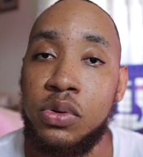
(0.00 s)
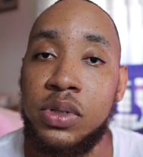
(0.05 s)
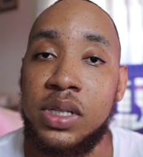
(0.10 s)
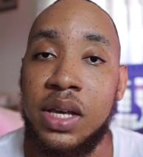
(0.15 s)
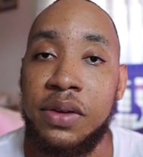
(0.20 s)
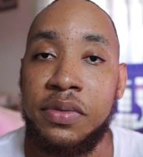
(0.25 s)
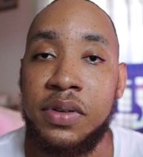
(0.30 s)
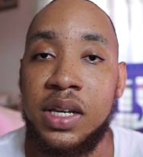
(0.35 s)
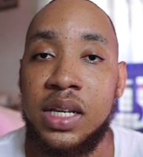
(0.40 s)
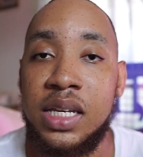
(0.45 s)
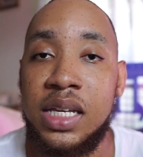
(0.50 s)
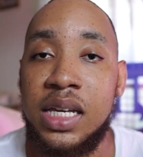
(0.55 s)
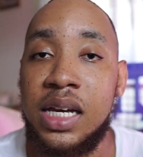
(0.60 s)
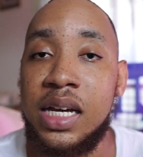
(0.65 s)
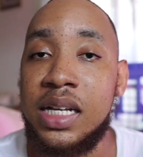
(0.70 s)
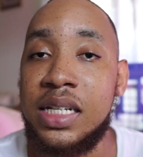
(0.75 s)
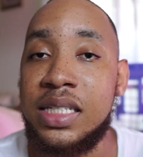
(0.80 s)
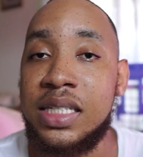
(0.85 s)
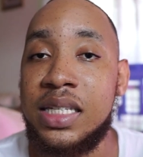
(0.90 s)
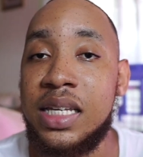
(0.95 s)
definitely
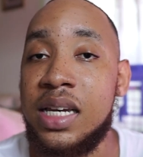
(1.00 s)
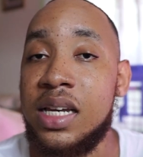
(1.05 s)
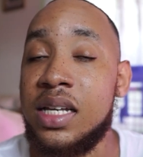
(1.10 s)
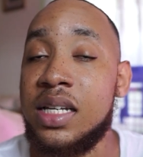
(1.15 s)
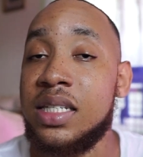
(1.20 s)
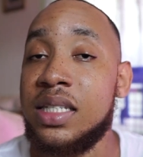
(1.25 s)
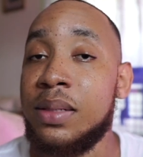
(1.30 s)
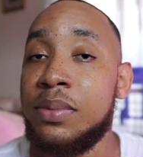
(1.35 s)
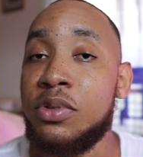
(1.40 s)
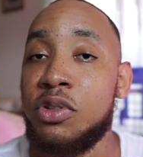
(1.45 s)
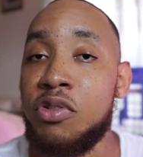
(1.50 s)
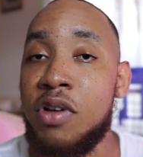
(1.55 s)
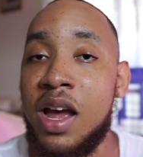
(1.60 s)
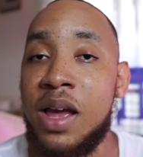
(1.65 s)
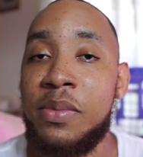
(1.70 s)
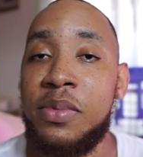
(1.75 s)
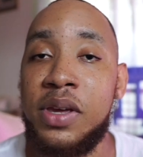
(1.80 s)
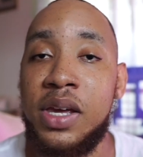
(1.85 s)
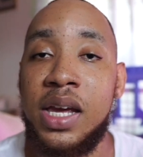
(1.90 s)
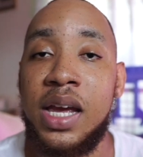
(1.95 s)
consider
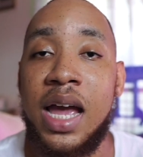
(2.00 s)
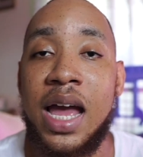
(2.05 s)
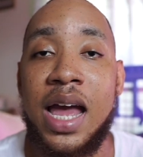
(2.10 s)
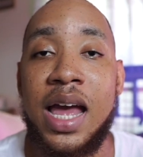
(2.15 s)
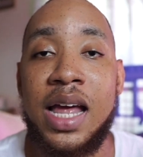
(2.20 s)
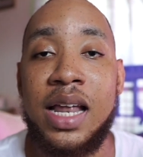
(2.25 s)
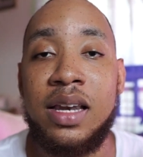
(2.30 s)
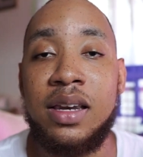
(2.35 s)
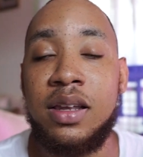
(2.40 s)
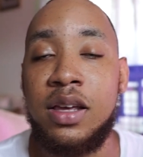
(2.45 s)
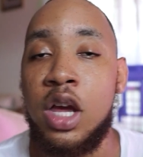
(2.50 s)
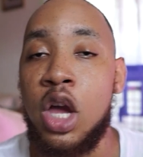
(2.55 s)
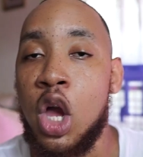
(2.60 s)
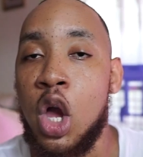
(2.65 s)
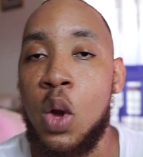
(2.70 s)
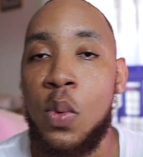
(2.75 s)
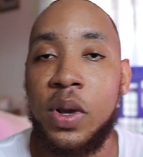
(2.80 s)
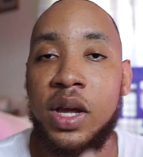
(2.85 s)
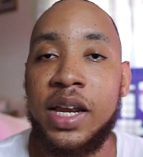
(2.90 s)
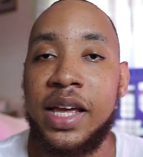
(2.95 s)
subscribing, and
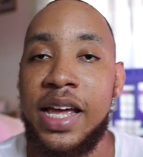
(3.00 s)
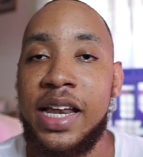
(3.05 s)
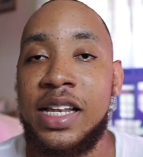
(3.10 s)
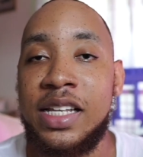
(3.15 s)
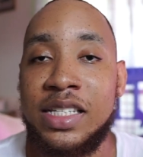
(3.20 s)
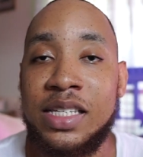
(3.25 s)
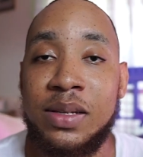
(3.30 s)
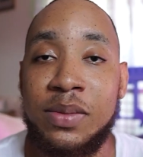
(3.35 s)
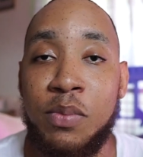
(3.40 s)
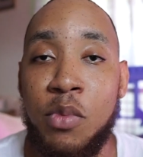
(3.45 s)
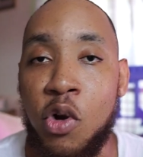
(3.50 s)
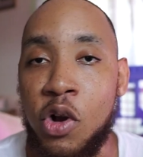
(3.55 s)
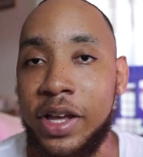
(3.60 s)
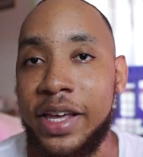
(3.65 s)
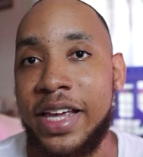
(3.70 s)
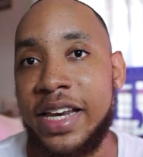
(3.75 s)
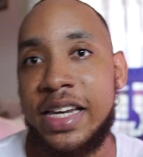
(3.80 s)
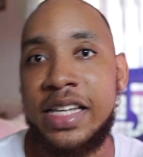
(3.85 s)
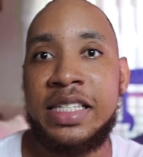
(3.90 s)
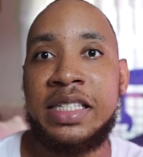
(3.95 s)
we're going to get into more
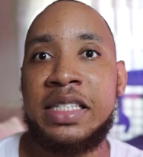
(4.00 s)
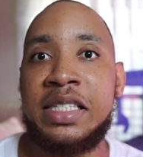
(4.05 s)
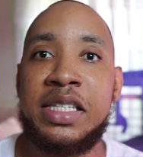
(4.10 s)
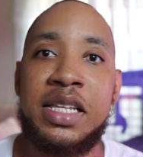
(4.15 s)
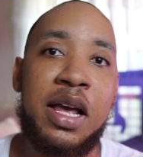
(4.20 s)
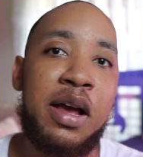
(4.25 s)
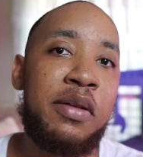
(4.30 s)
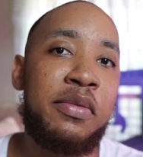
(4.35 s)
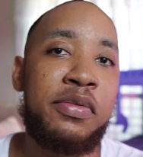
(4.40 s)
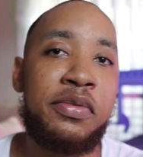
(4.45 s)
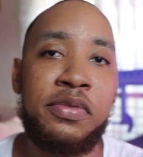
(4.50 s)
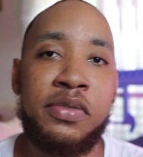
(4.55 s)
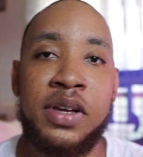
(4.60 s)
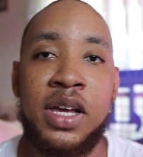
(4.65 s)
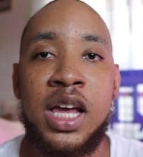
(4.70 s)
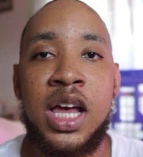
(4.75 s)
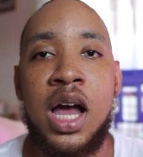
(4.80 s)
Guinness stuff.